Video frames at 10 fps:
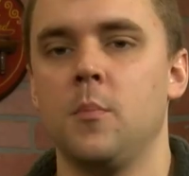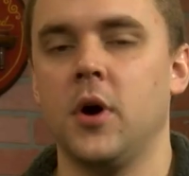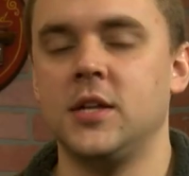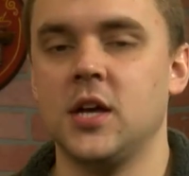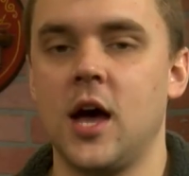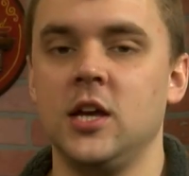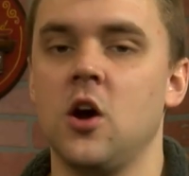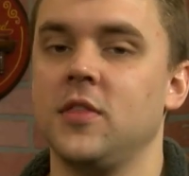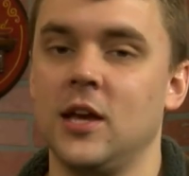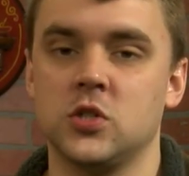but, uh, you
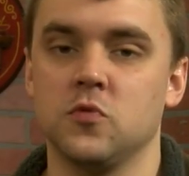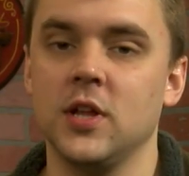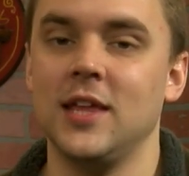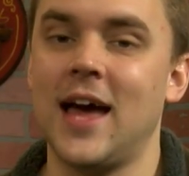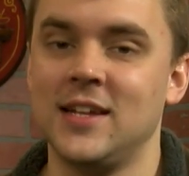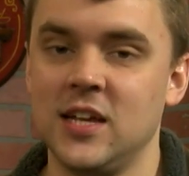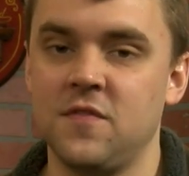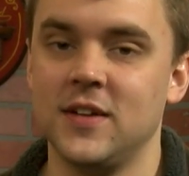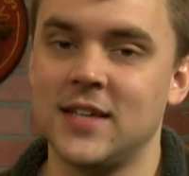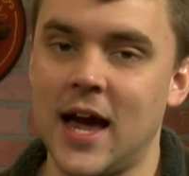know, they just really, that
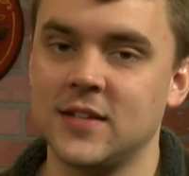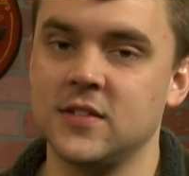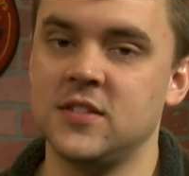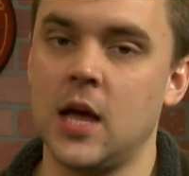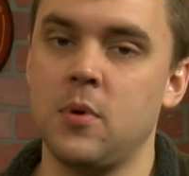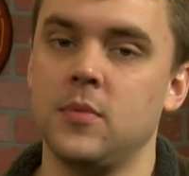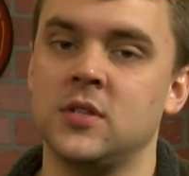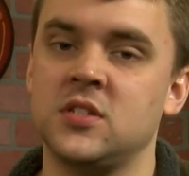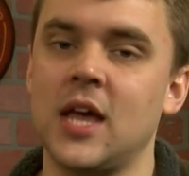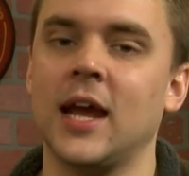defense has to step up. The
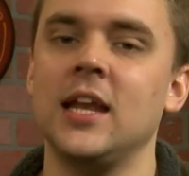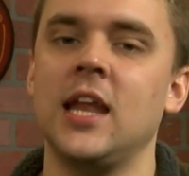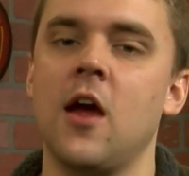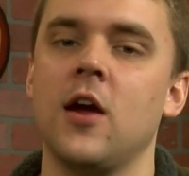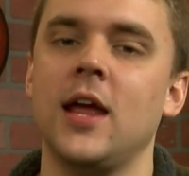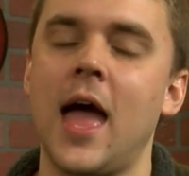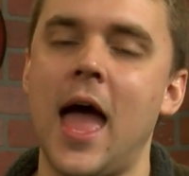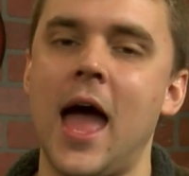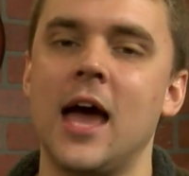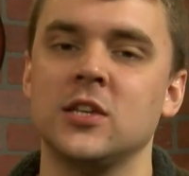secondary
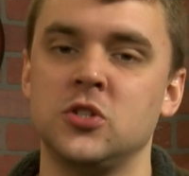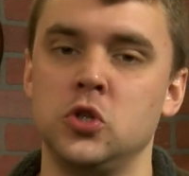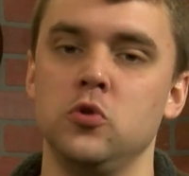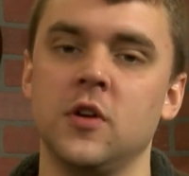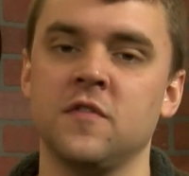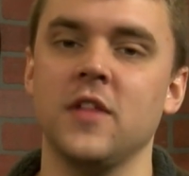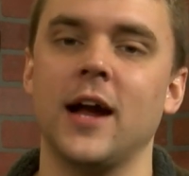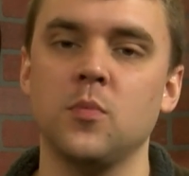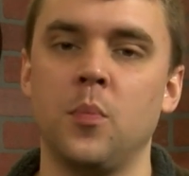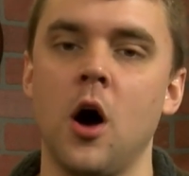has to
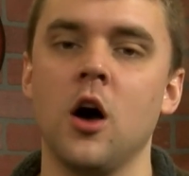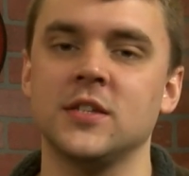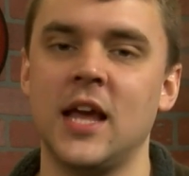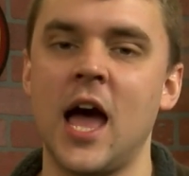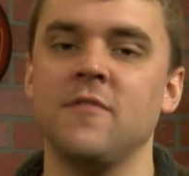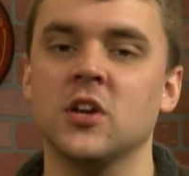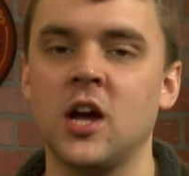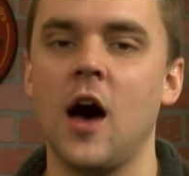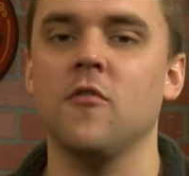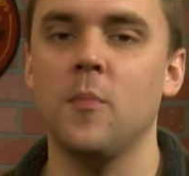deflect balls. They have to
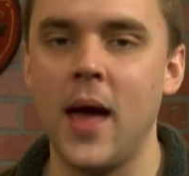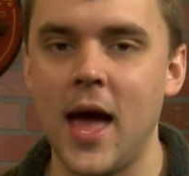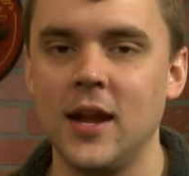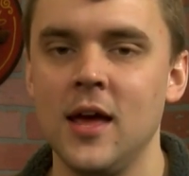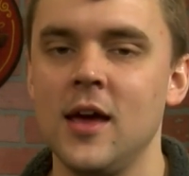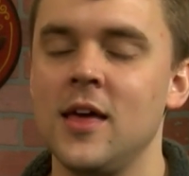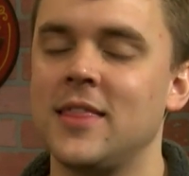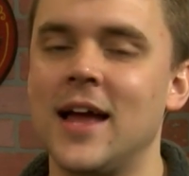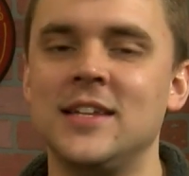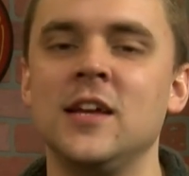cover men. Right.
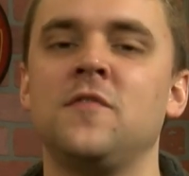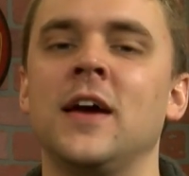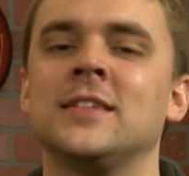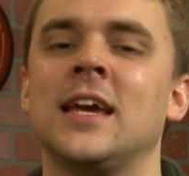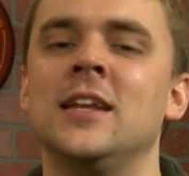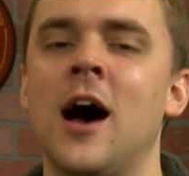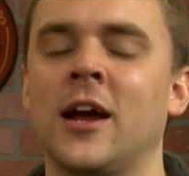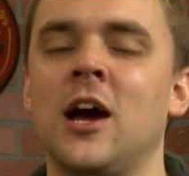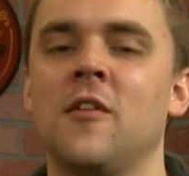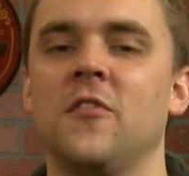That defense
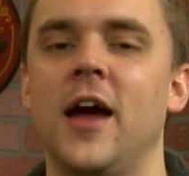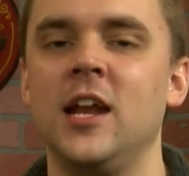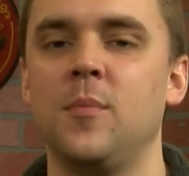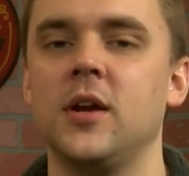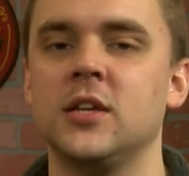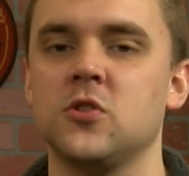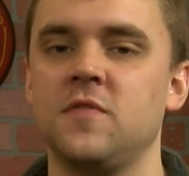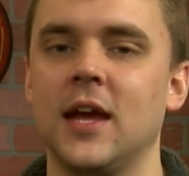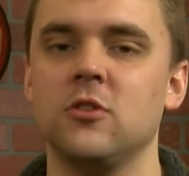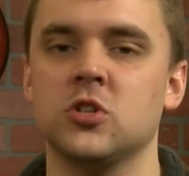cannot cover anybody. So if
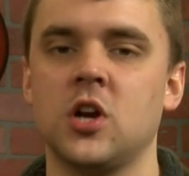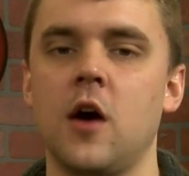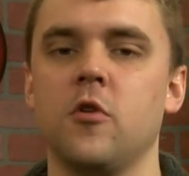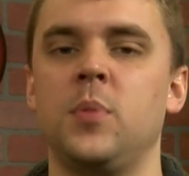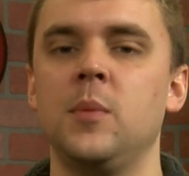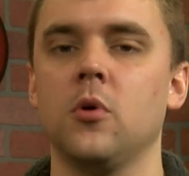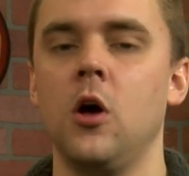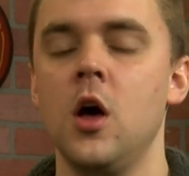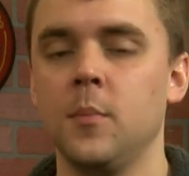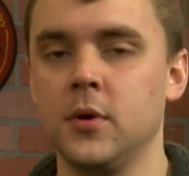they can just cover
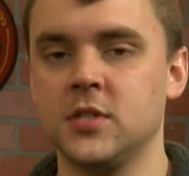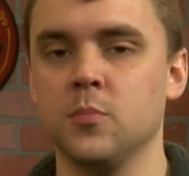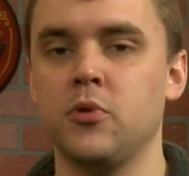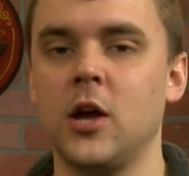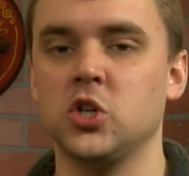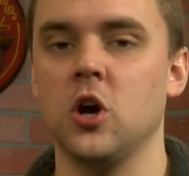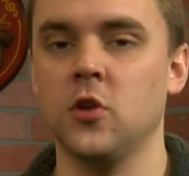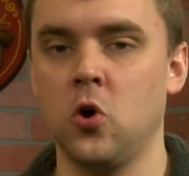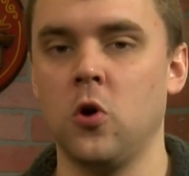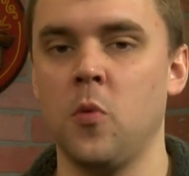people, put some pressure on
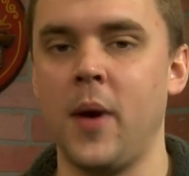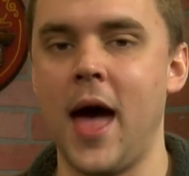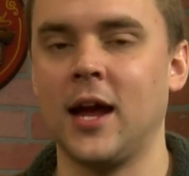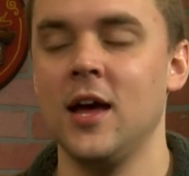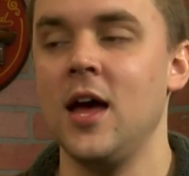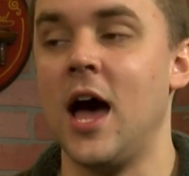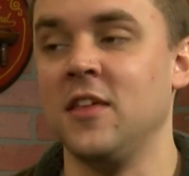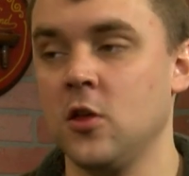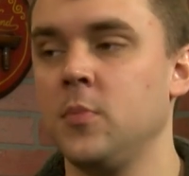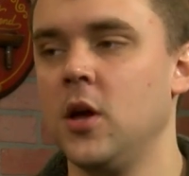the quarterback, I
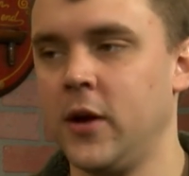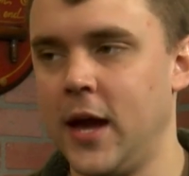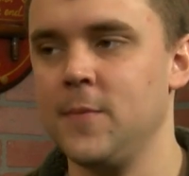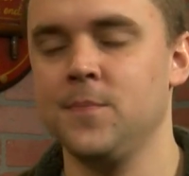think they'll be okay.